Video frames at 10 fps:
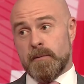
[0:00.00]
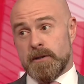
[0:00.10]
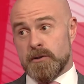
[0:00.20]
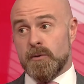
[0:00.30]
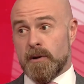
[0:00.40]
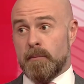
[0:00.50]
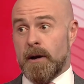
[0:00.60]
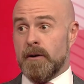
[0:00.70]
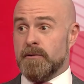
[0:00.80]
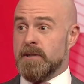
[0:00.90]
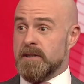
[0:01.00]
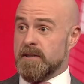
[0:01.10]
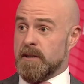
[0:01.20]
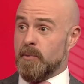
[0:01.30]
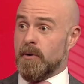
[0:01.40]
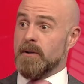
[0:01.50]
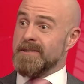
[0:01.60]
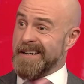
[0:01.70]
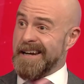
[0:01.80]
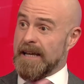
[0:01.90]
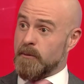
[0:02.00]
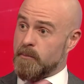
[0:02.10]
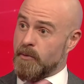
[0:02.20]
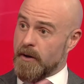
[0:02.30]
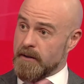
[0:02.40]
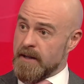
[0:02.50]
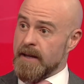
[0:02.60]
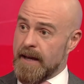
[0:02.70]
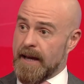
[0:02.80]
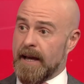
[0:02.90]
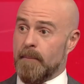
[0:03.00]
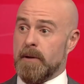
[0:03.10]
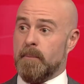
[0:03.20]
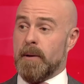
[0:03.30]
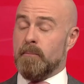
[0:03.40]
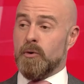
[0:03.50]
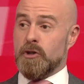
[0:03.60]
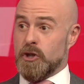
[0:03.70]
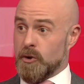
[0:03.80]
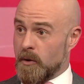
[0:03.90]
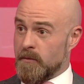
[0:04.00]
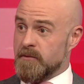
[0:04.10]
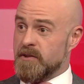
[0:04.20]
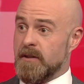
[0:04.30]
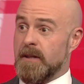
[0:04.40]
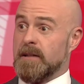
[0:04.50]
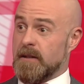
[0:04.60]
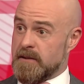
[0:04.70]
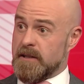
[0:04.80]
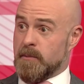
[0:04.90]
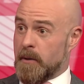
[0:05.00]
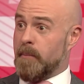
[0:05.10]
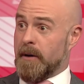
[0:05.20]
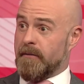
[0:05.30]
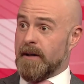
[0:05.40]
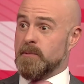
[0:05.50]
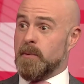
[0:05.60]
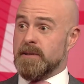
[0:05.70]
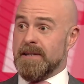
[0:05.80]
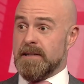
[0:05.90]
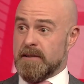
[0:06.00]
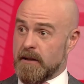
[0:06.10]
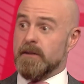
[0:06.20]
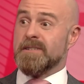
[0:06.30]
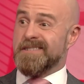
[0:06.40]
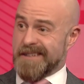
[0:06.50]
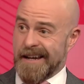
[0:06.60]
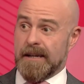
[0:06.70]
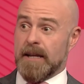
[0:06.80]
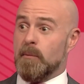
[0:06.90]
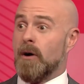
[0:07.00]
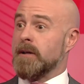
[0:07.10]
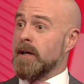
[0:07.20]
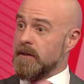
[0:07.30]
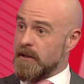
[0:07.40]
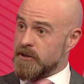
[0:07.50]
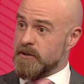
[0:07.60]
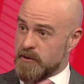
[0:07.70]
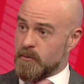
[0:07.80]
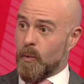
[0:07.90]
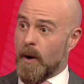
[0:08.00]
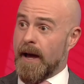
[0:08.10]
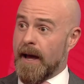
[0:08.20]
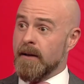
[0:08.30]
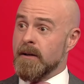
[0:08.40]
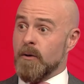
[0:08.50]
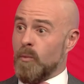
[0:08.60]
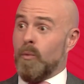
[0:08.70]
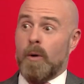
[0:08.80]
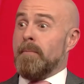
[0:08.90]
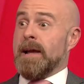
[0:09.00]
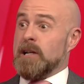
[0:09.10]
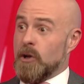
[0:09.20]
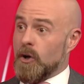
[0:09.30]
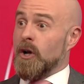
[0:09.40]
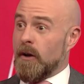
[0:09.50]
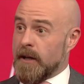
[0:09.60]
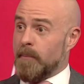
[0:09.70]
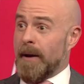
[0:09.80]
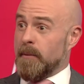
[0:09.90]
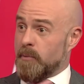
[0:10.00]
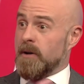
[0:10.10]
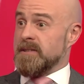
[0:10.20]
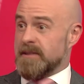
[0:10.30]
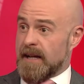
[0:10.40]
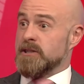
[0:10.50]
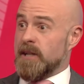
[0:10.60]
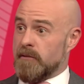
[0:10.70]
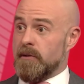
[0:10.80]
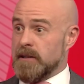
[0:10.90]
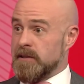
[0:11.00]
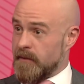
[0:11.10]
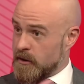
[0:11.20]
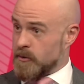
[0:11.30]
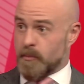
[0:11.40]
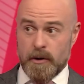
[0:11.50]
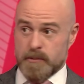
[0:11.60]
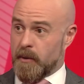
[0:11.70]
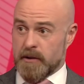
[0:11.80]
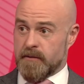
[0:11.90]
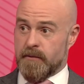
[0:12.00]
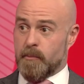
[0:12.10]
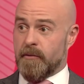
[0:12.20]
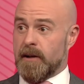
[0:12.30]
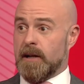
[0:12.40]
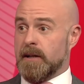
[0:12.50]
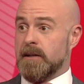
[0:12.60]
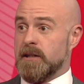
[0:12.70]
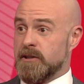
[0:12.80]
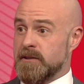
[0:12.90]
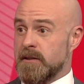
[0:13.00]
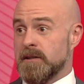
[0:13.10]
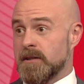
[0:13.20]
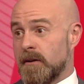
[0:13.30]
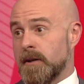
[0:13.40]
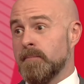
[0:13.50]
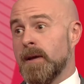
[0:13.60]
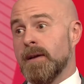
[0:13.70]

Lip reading: When you're talking about OTC products and illiquid products, it can be a bit more nuanced, and there does need to be a bit of expertise in understanding market conditions and where what may look like a bad price is actually a relatively good price because of the prevailing conditions at the time.